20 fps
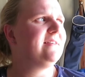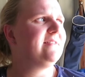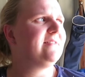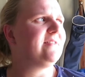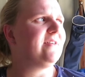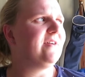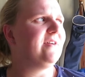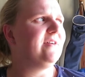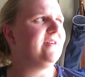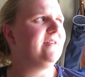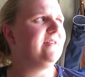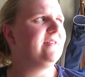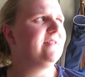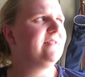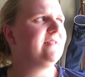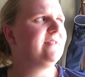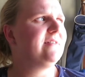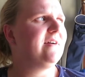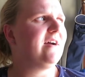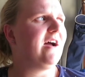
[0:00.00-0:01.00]
So
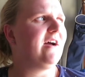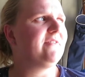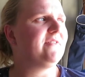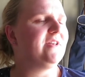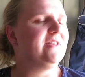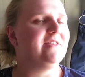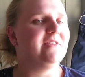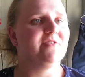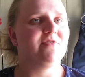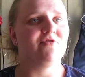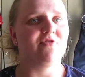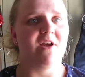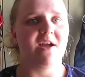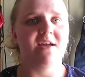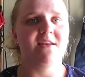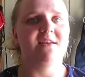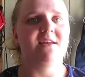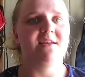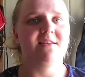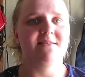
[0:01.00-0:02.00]
after this
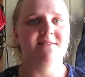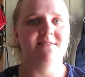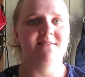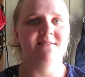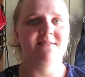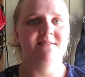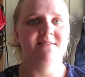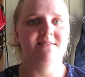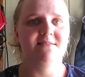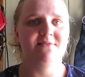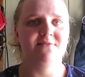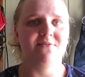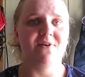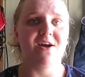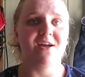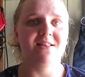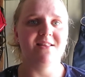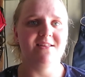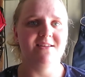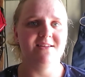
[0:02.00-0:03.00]
drought has
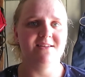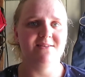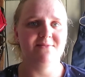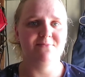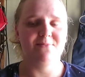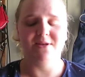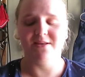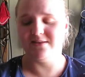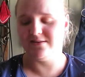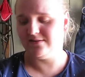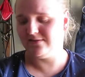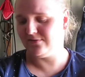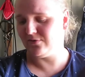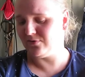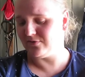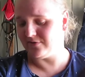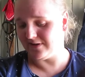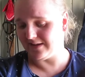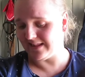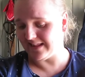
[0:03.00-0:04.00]
finally been
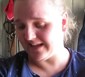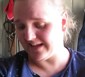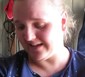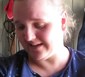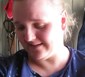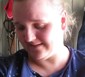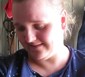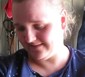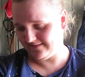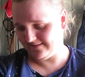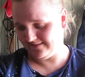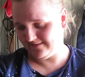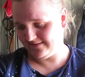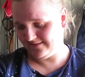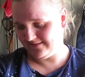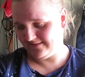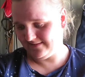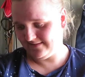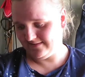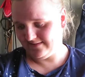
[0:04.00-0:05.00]
not declared,
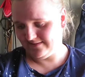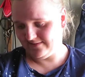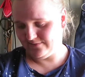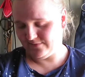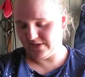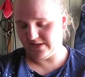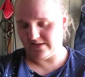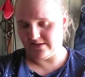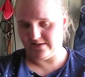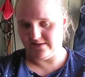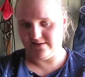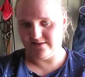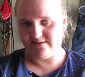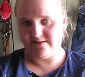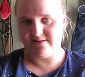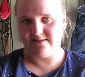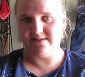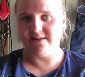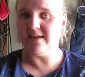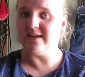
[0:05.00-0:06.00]
but
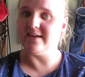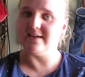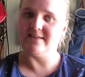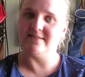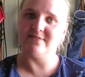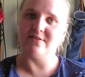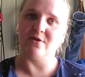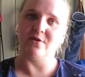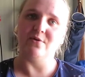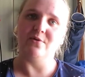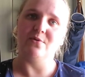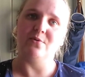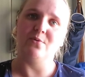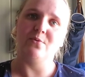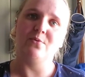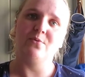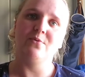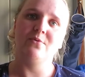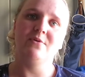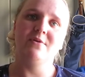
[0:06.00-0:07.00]
yeah, so
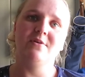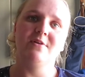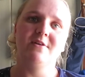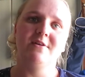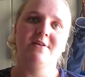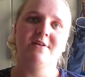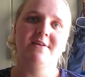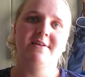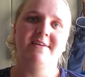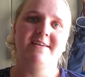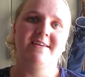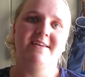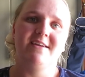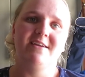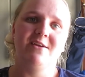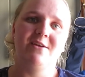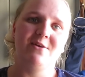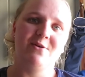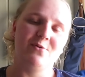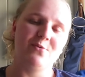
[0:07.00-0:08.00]

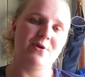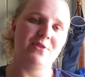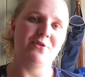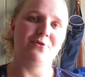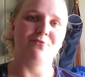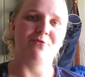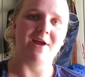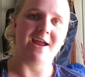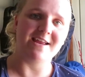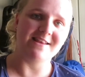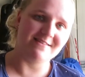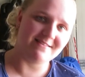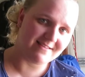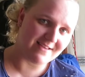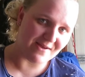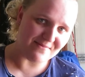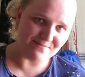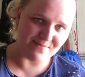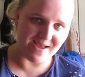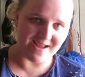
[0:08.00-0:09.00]
when the rains
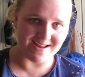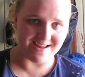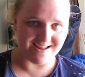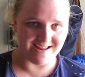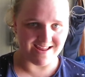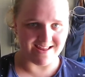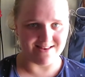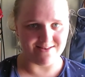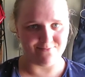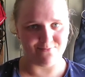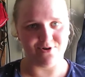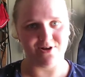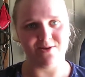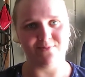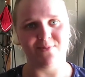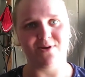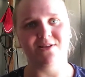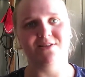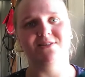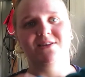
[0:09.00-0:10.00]
come back again, pretty
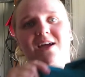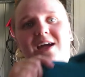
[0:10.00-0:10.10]
much